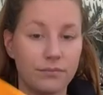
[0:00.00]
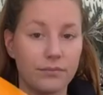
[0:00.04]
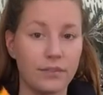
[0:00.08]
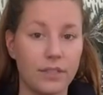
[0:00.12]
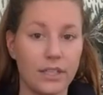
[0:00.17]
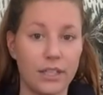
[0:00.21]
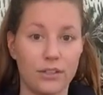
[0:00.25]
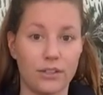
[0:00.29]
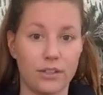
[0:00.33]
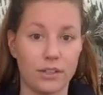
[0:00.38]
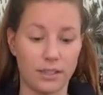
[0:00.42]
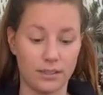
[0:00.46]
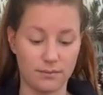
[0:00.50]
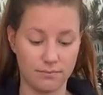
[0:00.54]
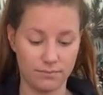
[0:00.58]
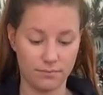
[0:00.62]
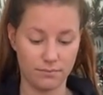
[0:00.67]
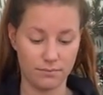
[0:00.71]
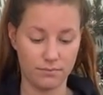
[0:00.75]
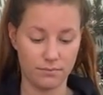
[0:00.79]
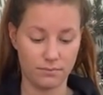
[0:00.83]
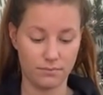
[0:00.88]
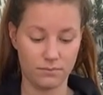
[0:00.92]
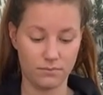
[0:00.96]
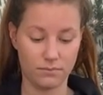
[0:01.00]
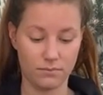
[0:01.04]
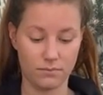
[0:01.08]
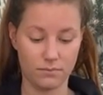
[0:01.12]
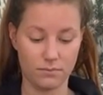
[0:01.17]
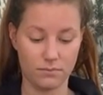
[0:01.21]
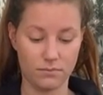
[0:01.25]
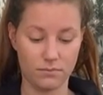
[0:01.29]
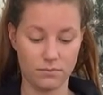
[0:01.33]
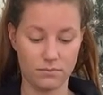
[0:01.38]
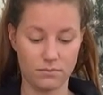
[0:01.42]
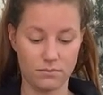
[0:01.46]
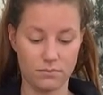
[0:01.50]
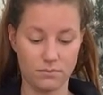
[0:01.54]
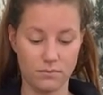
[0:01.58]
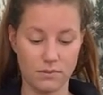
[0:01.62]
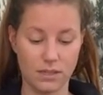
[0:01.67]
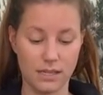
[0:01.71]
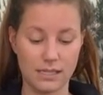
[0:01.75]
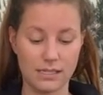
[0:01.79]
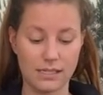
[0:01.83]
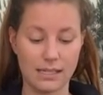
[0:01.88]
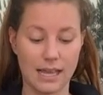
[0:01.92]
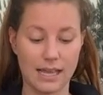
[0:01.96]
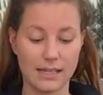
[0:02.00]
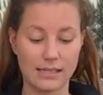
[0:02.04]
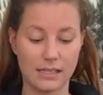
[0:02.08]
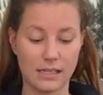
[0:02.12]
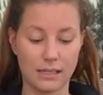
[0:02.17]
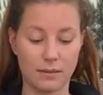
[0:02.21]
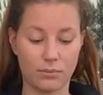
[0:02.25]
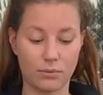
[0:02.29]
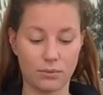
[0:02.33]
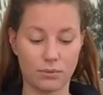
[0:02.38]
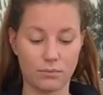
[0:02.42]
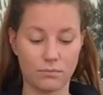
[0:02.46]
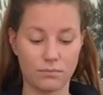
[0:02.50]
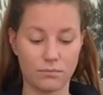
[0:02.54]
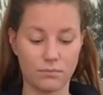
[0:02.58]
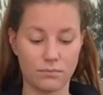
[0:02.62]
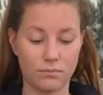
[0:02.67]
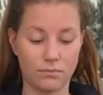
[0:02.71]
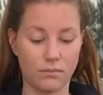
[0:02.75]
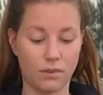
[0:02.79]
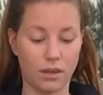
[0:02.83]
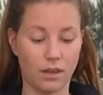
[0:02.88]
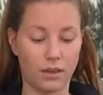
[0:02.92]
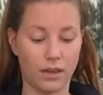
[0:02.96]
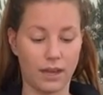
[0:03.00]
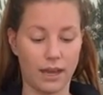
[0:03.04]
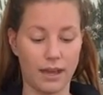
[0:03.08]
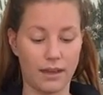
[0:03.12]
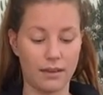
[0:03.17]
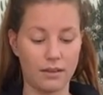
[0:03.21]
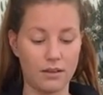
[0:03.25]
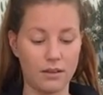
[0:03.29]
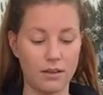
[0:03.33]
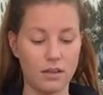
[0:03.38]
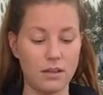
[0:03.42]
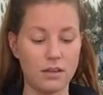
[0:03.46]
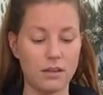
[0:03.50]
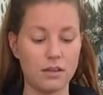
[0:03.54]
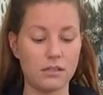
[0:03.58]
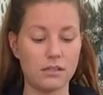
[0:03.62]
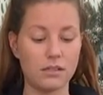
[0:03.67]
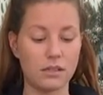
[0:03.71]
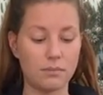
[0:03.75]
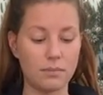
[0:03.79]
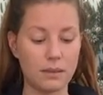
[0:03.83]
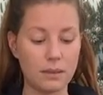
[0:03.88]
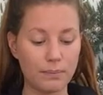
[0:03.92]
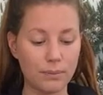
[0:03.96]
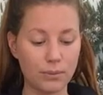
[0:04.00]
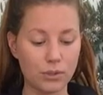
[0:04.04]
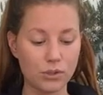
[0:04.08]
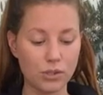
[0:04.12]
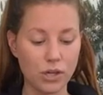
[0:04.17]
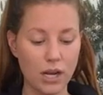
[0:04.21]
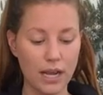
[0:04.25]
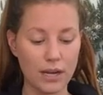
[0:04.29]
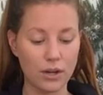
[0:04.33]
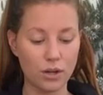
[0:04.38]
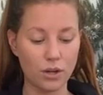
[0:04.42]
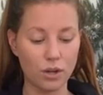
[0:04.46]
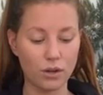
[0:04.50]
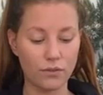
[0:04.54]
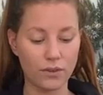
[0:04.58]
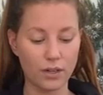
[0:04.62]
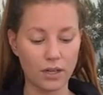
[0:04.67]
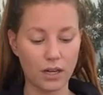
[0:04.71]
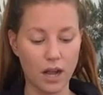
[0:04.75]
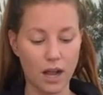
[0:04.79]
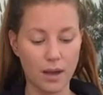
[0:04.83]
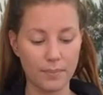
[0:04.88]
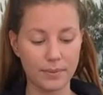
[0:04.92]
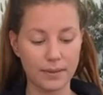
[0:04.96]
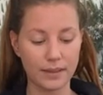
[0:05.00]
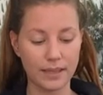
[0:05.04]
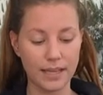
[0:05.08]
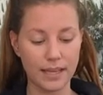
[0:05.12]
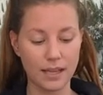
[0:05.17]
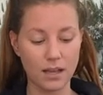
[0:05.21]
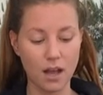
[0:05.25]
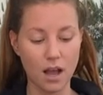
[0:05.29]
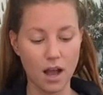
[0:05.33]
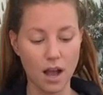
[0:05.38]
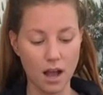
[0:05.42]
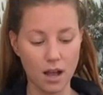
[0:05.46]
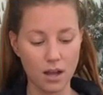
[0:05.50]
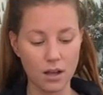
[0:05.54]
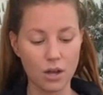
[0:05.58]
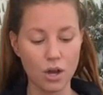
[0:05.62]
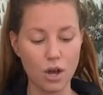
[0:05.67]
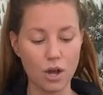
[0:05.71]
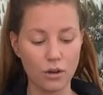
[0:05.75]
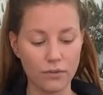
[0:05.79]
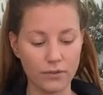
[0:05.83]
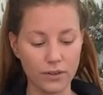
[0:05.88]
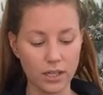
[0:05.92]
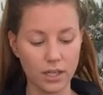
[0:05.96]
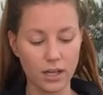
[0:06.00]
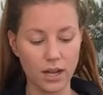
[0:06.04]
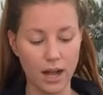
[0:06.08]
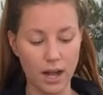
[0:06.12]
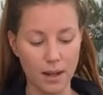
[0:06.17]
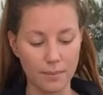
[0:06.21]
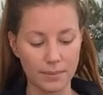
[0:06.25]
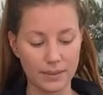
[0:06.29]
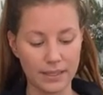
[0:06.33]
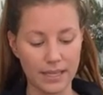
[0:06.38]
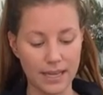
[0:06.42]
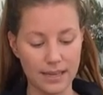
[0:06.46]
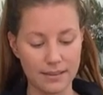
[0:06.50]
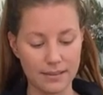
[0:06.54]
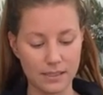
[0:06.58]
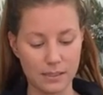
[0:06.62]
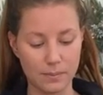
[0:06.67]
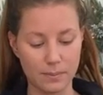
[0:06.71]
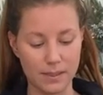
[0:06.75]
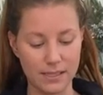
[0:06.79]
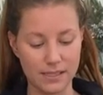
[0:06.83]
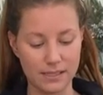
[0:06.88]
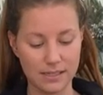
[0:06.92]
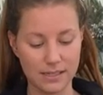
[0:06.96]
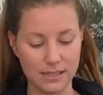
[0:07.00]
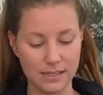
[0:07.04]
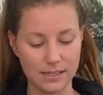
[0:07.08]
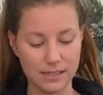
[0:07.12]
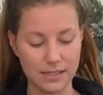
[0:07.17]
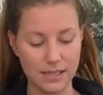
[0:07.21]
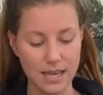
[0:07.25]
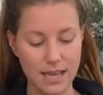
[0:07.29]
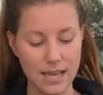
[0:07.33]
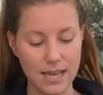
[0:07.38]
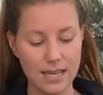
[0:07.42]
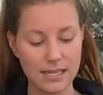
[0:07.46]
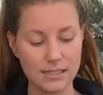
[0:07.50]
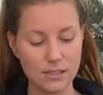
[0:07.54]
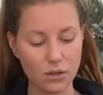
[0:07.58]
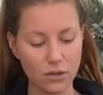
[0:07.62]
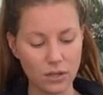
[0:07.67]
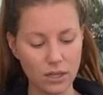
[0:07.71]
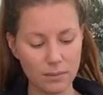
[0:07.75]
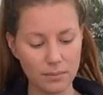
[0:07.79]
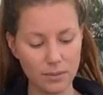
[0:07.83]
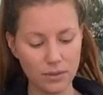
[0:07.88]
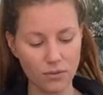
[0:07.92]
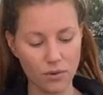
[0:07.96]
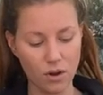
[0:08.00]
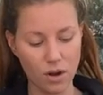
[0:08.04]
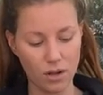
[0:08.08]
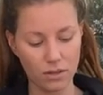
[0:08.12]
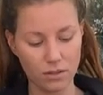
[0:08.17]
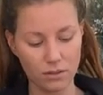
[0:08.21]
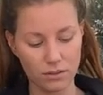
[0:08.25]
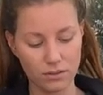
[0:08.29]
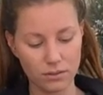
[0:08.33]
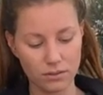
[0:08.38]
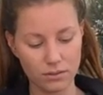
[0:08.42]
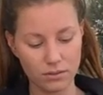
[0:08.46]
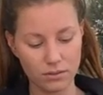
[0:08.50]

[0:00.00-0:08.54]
Literally. It's that simple. Okay? Some people try to overcomplicate this business. And don't get me wrong.